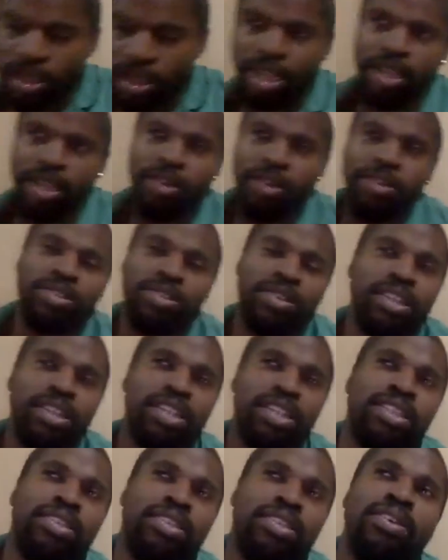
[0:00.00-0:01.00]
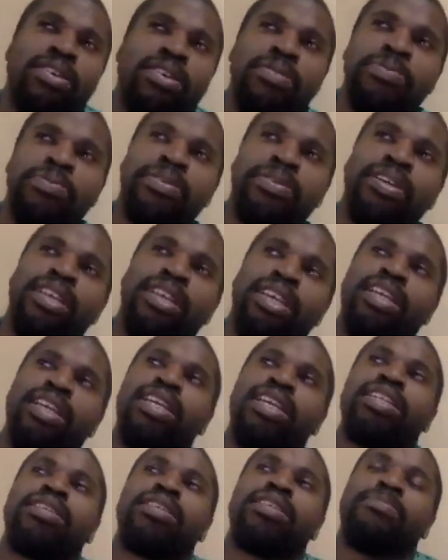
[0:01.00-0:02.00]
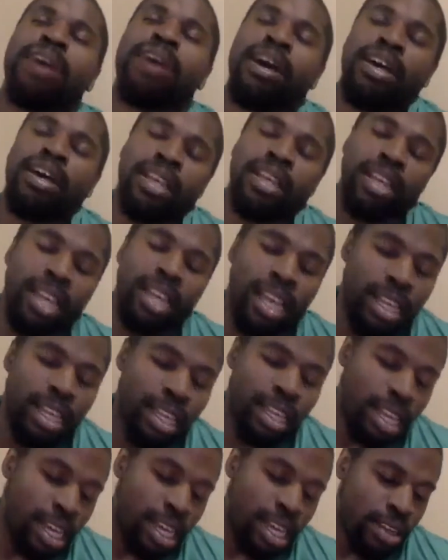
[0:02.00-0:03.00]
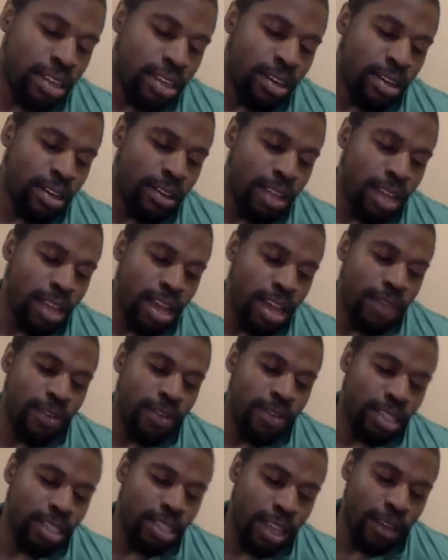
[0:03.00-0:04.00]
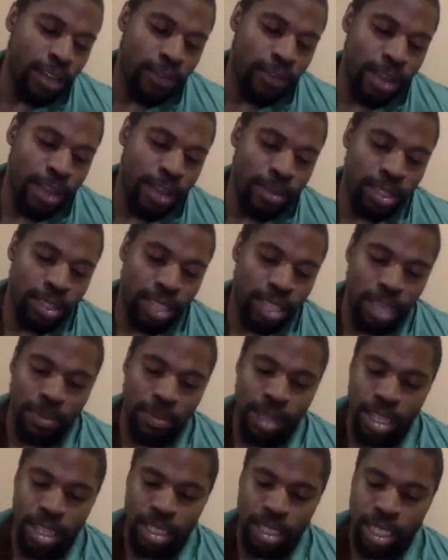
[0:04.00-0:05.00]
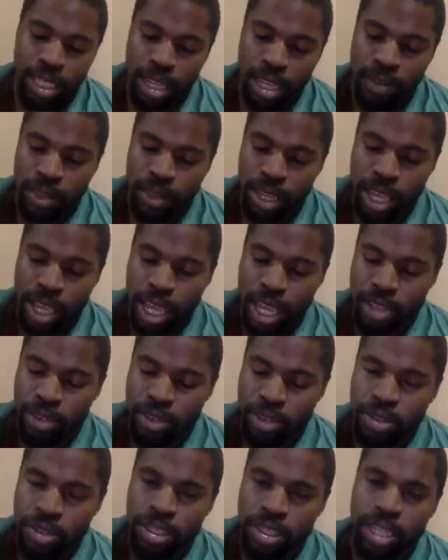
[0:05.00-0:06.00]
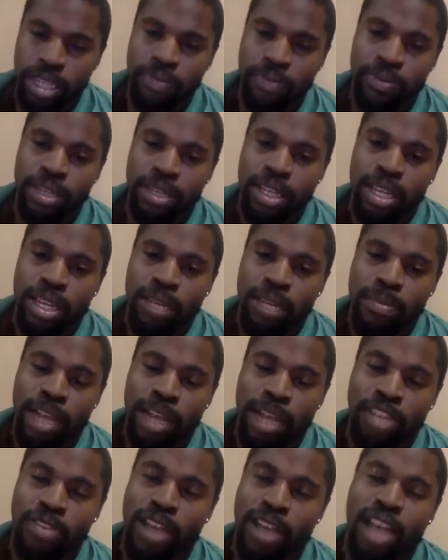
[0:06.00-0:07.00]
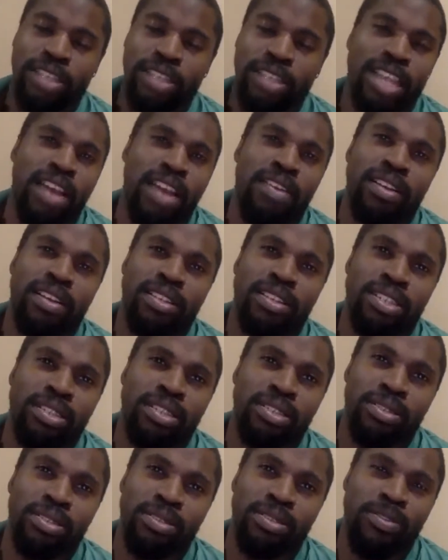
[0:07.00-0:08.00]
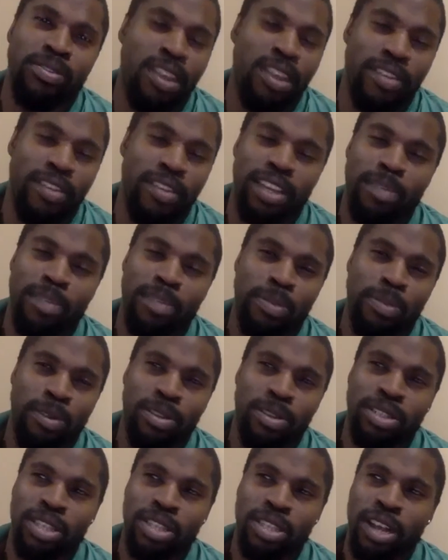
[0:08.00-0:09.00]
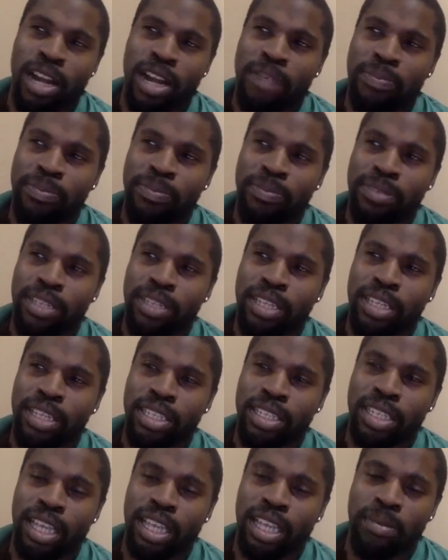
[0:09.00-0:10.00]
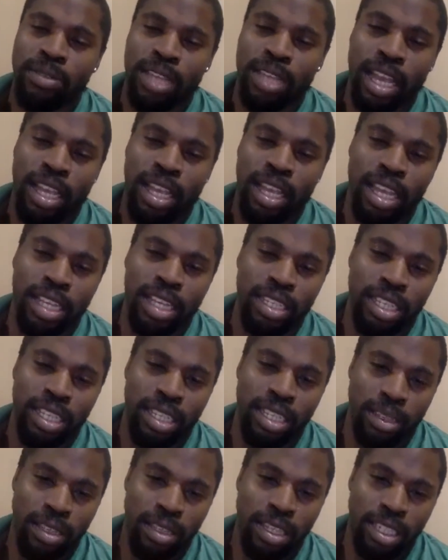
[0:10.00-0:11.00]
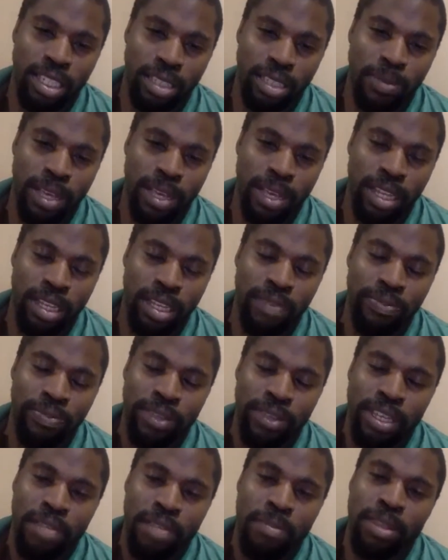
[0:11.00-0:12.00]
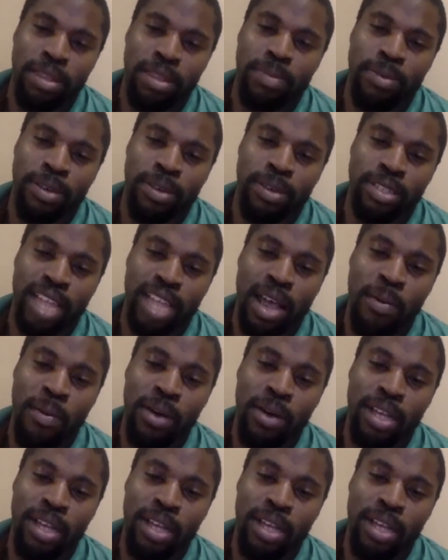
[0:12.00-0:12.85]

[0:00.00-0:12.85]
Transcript: close on this note is about another of his famous teammates of the Angels, and Mike Trout's gotten off to a very poor start. It seems like as has been. But the person that I want,